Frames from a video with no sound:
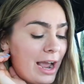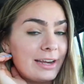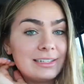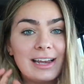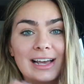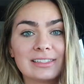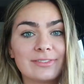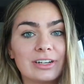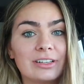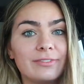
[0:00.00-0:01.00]
I did ask
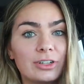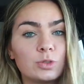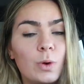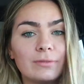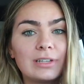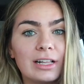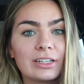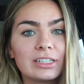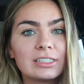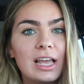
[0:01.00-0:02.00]
for it for
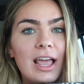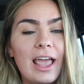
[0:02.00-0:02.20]
$12